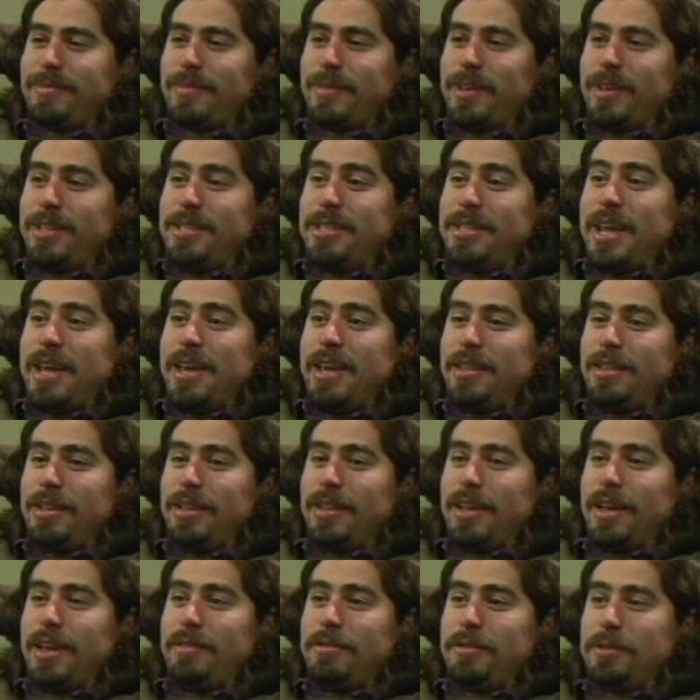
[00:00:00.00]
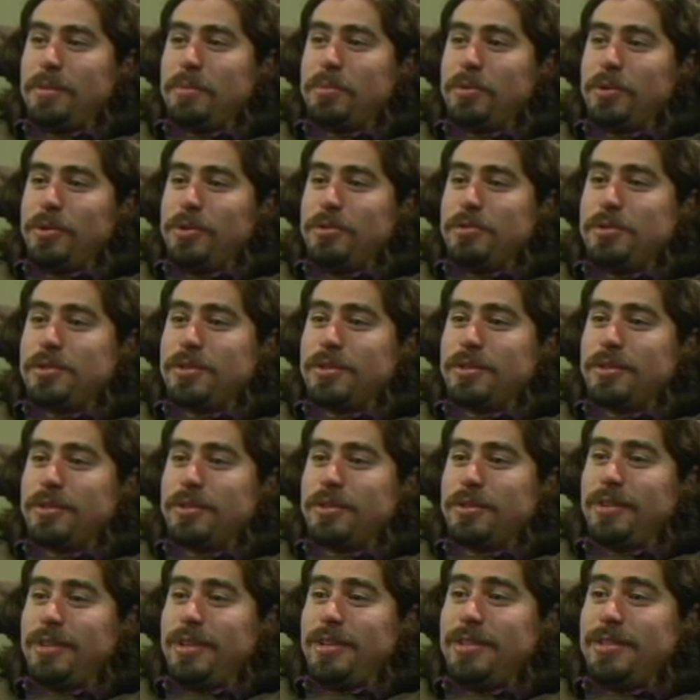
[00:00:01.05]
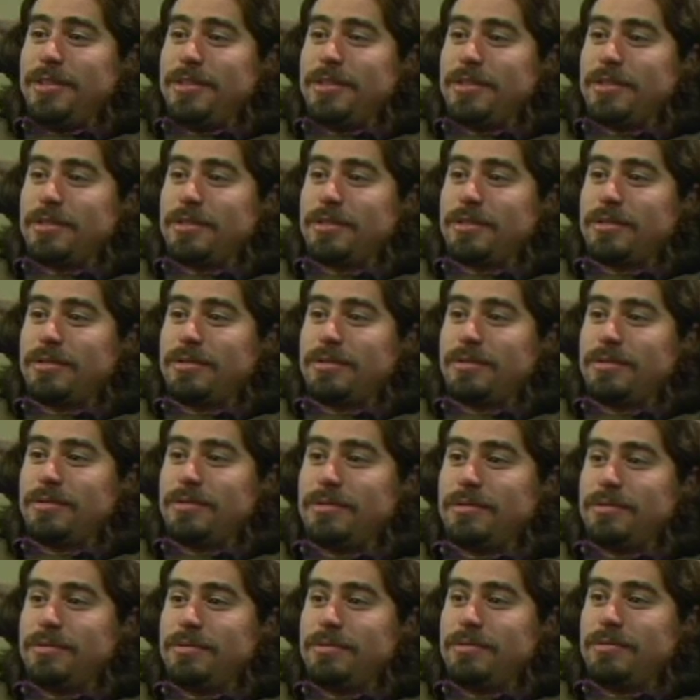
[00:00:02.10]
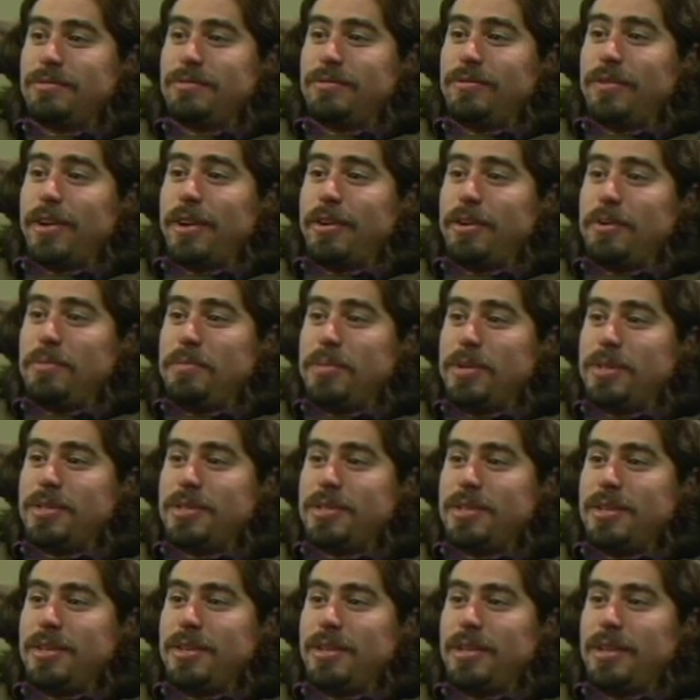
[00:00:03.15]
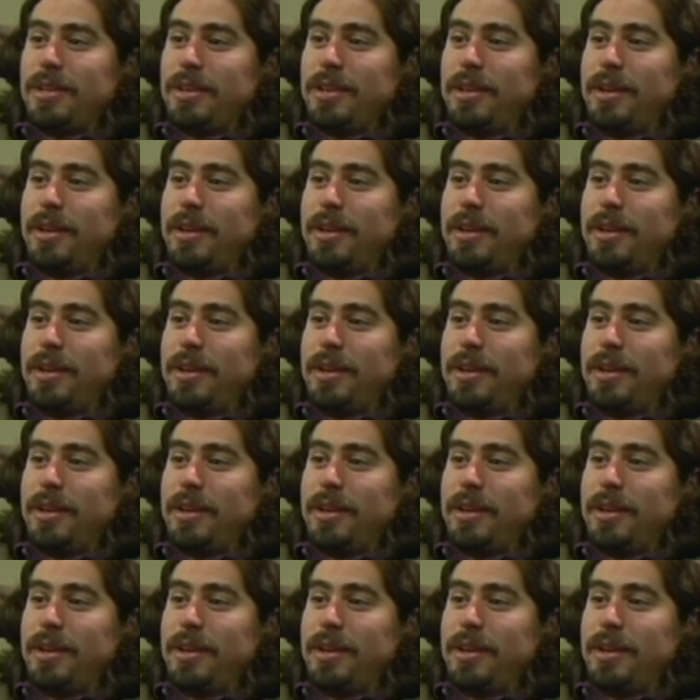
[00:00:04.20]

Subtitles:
A day in the life of the producer is very busy.